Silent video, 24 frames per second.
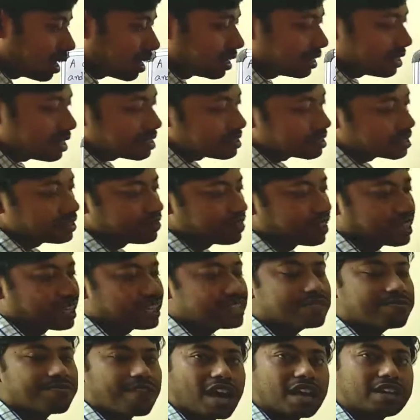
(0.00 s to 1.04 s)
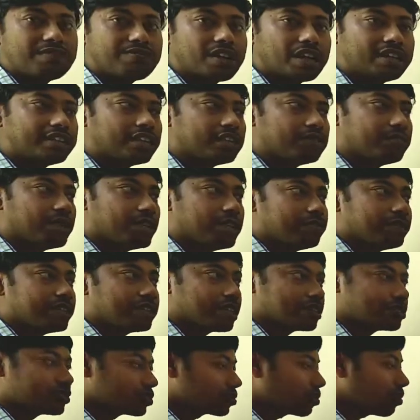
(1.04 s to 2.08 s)
area is given as 500
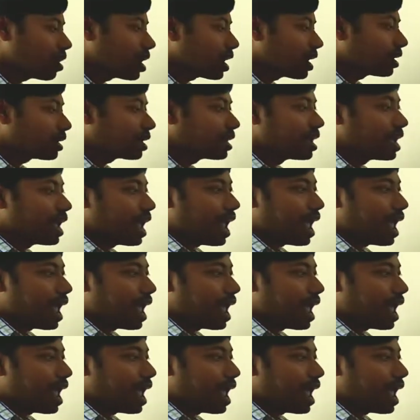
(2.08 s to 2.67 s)
millimeter square